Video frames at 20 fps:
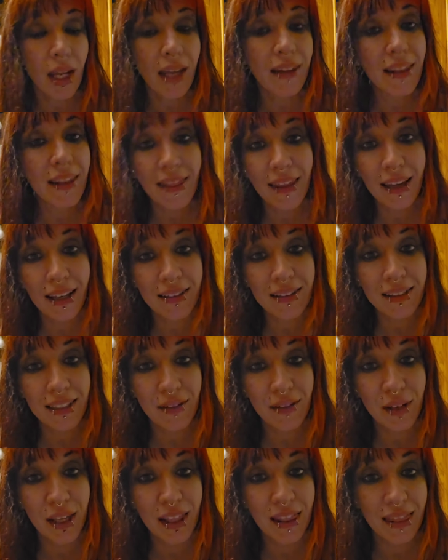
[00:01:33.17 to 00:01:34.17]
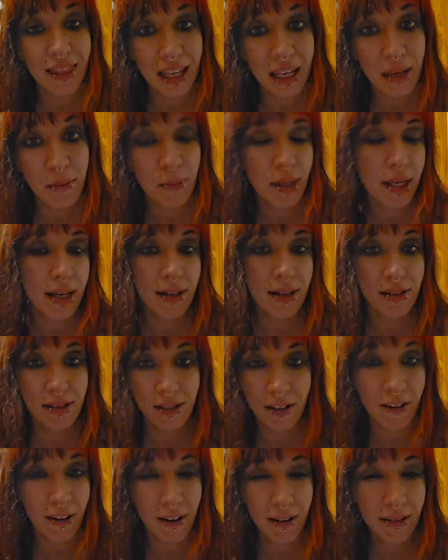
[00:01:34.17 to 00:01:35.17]
the Thanksgiving theme because
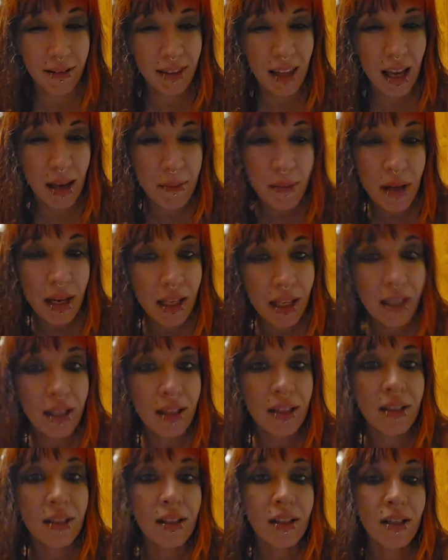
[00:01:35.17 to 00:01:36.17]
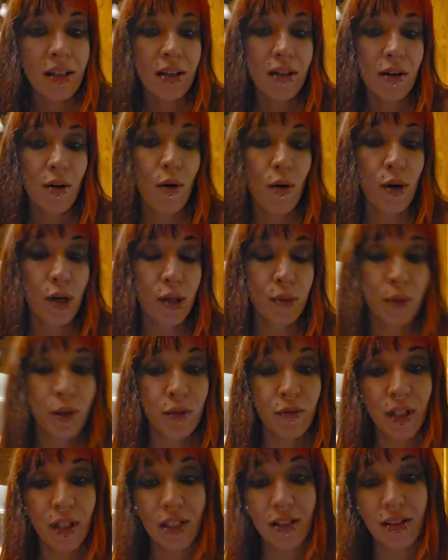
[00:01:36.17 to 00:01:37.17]
there aren't that many horror
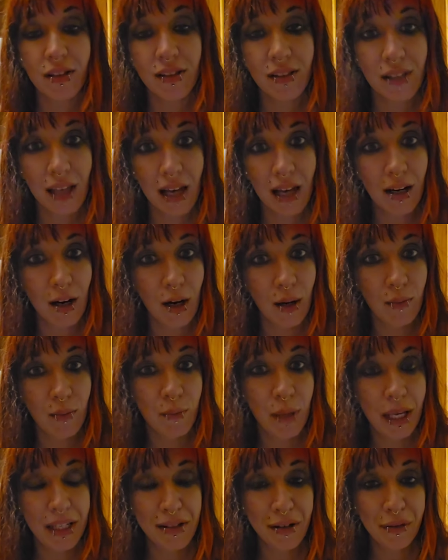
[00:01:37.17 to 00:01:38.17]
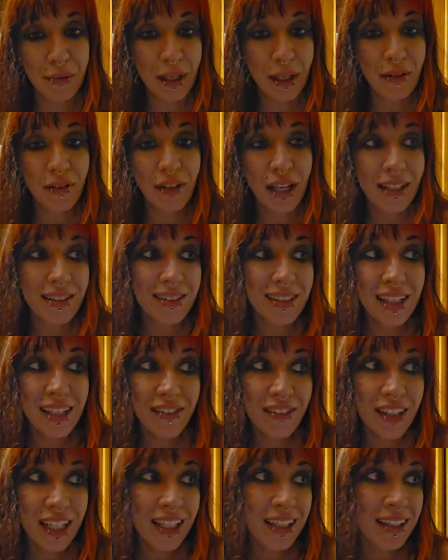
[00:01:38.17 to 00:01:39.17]
movies that are based around
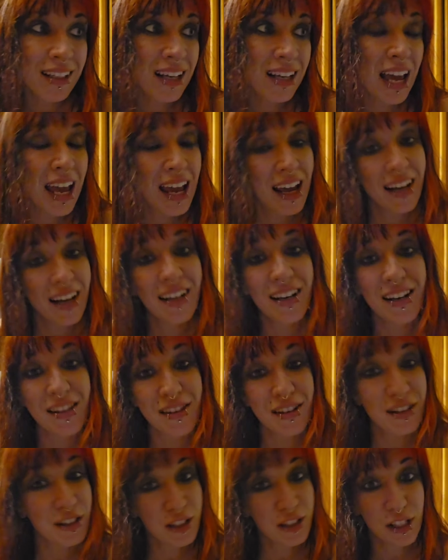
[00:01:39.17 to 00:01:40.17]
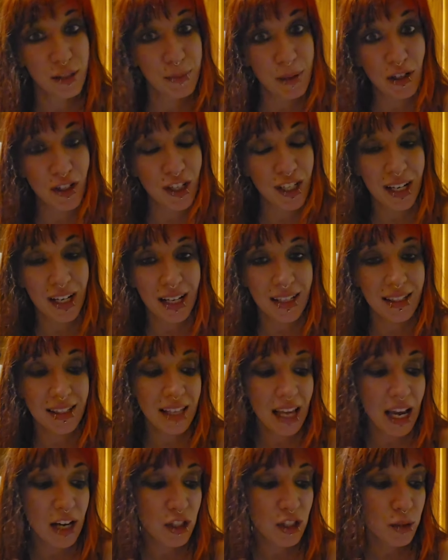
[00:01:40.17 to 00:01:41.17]
Thanksgiving and they're especially not
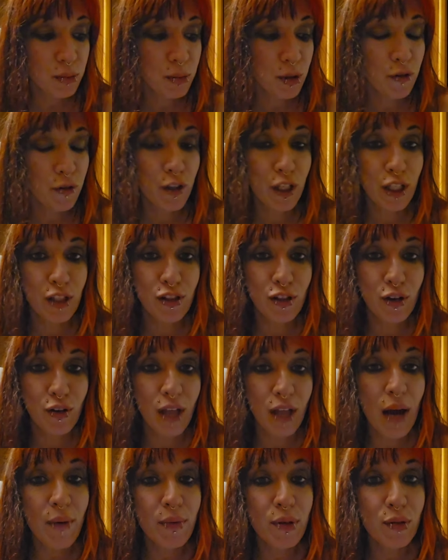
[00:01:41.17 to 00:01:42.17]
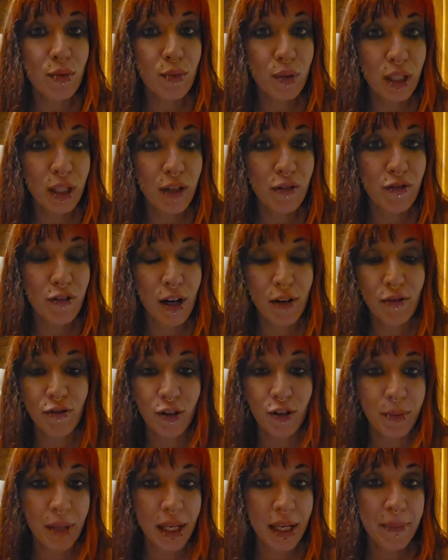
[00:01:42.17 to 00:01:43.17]
slasher movies, so that was really fun
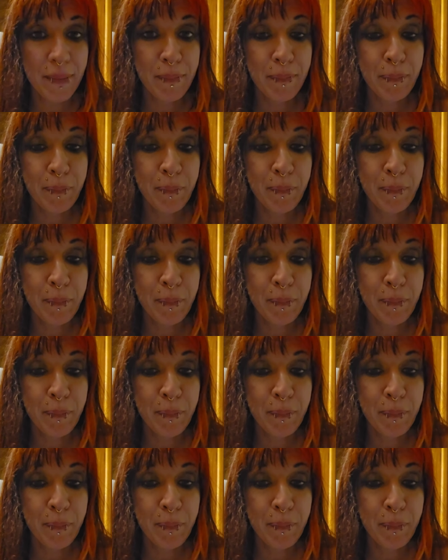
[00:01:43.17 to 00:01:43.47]
for me.